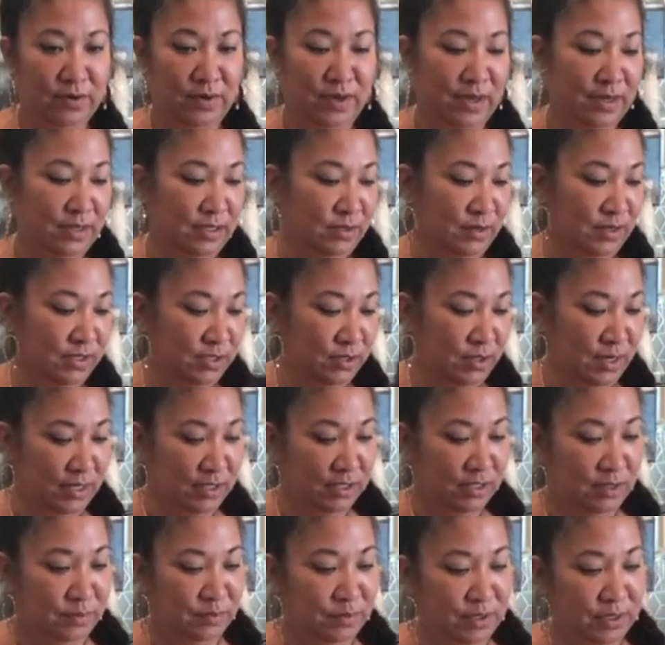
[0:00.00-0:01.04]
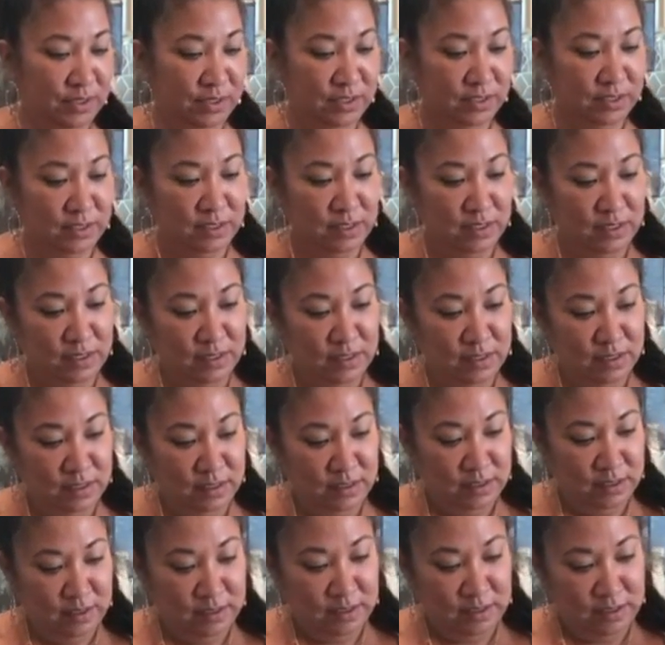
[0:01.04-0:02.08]
Okay, so I should actually put
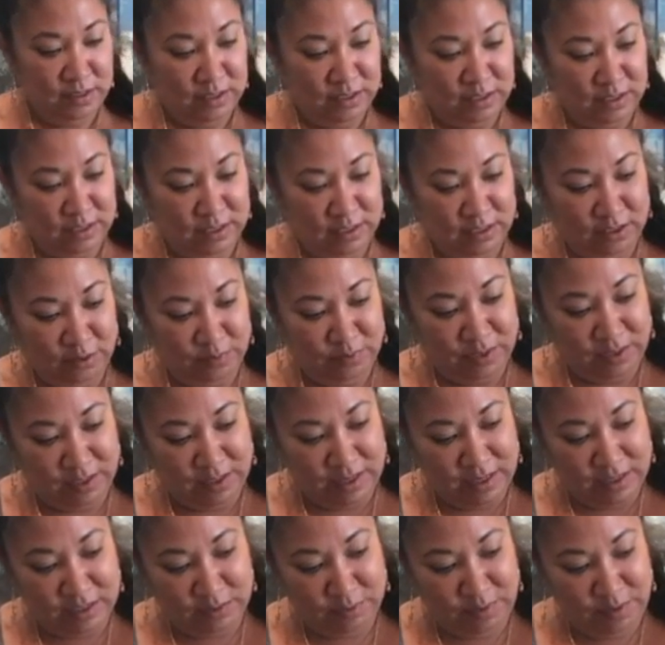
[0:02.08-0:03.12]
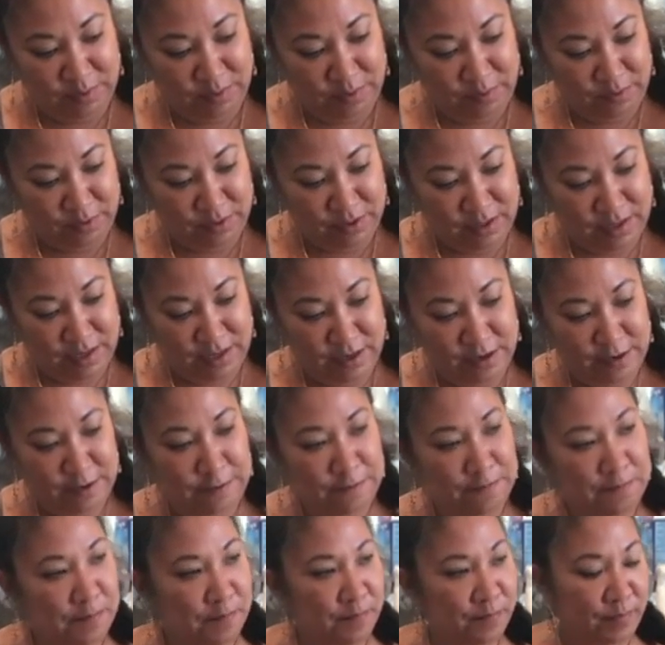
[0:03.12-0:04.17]
just a little bit less, maybe more like
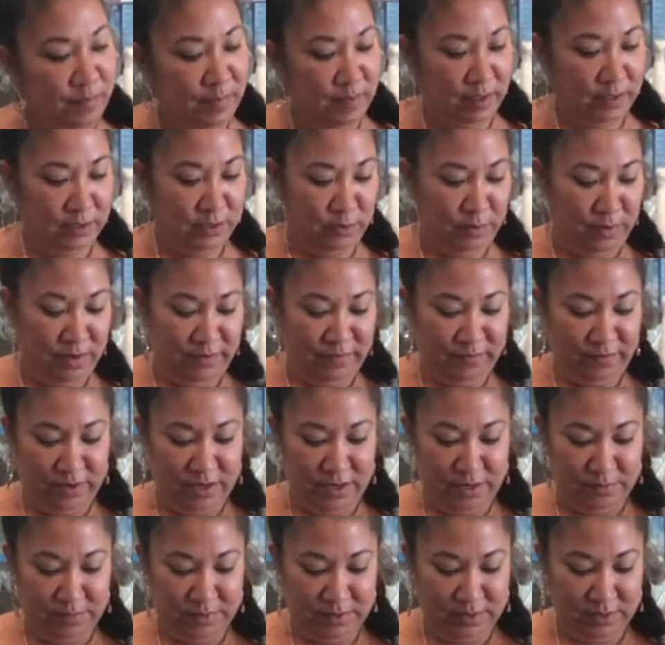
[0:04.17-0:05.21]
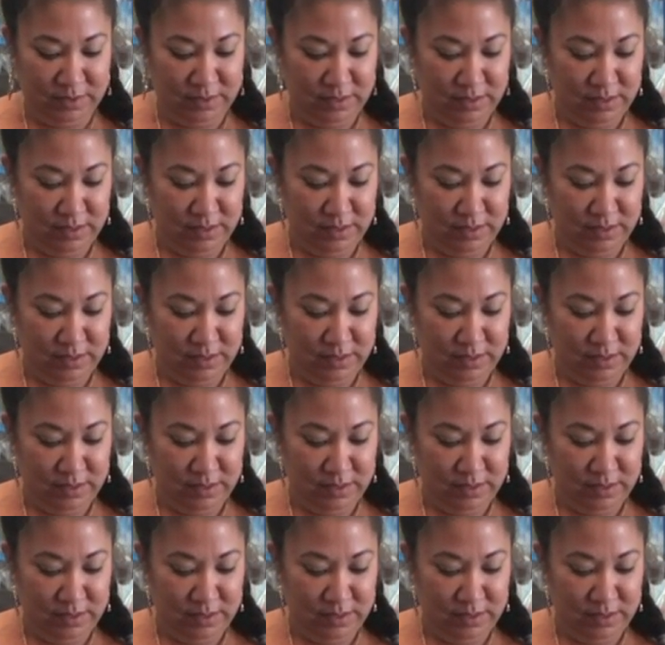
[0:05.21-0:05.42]
12 grams.